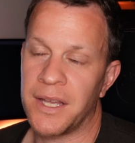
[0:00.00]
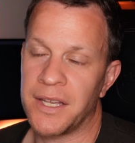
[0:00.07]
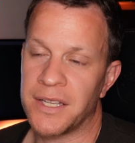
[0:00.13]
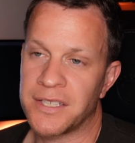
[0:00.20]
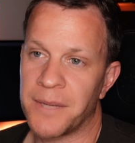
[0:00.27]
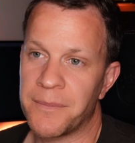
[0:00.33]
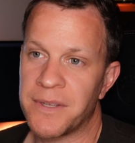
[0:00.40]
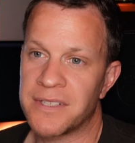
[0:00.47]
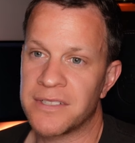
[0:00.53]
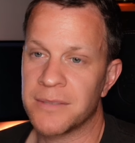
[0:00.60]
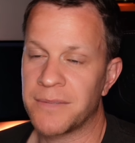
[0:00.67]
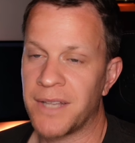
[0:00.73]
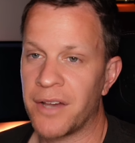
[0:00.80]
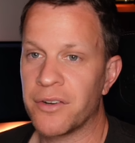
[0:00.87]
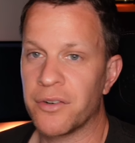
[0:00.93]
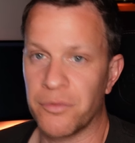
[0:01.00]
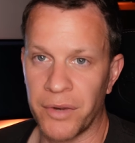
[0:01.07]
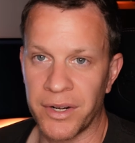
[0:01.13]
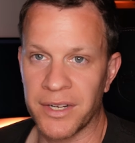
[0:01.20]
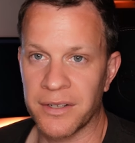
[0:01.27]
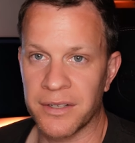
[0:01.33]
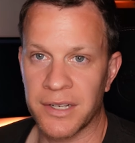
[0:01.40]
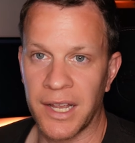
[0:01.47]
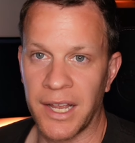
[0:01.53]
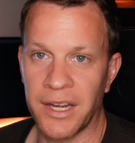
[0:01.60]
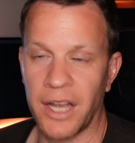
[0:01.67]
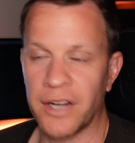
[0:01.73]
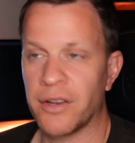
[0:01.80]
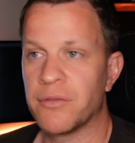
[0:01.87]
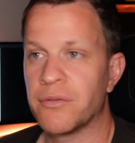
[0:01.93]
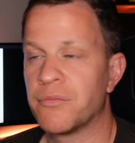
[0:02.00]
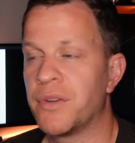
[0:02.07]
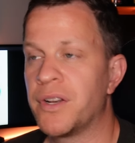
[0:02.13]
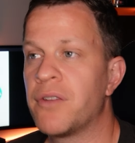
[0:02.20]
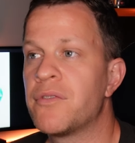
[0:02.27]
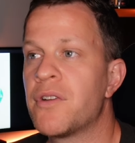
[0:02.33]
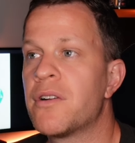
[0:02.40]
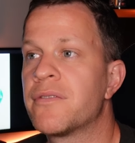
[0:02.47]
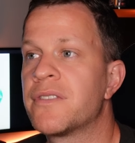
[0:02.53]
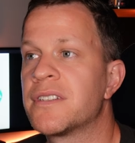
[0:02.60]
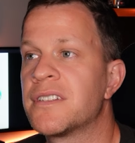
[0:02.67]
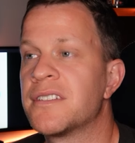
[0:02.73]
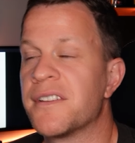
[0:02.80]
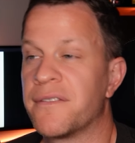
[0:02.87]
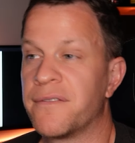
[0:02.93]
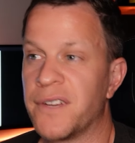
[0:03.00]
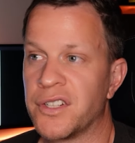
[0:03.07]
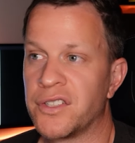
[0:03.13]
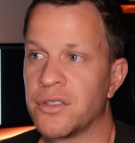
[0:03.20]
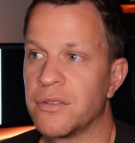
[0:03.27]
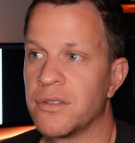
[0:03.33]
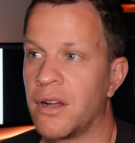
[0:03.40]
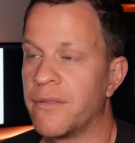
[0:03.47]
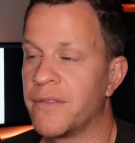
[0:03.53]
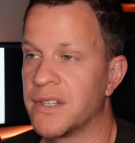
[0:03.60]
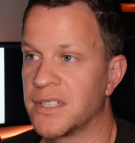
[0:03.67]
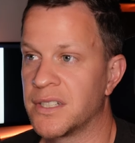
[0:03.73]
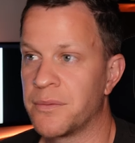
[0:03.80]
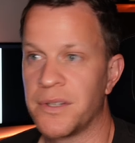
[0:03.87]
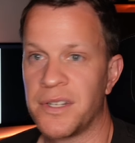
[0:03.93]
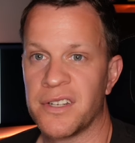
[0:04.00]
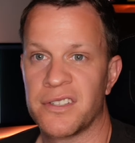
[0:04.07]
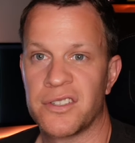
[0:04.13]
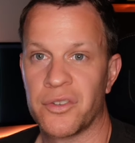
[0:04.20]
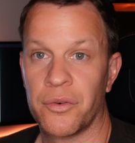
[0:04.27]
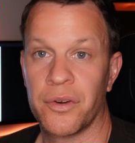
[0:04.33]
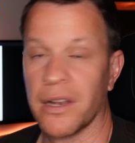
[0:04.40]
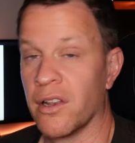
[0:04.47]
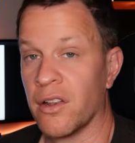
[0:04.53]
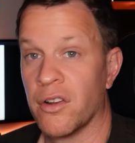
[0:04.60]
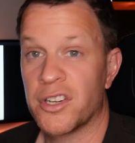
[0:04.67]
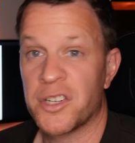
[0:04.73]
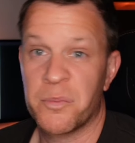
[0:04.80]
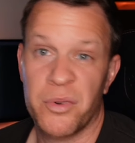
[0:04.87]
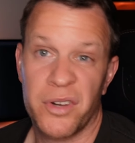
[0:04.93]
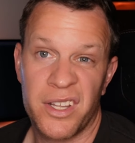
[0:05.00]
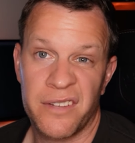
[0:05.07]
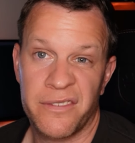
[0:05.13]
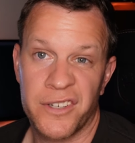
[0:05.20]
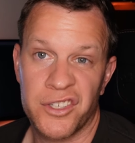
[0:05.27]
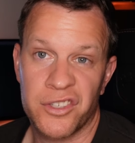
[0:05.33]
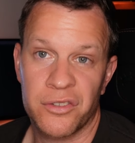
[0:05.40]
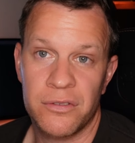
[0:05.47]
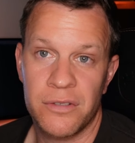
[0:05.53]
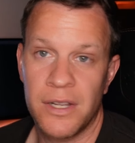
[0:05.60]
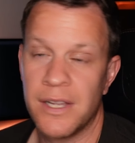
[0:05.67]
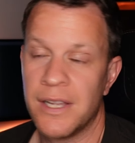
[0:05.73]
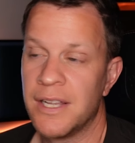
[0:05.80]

something slipped out on Reddit. We don't know if this is official. Obviously, we just saw it. It looked pretty official.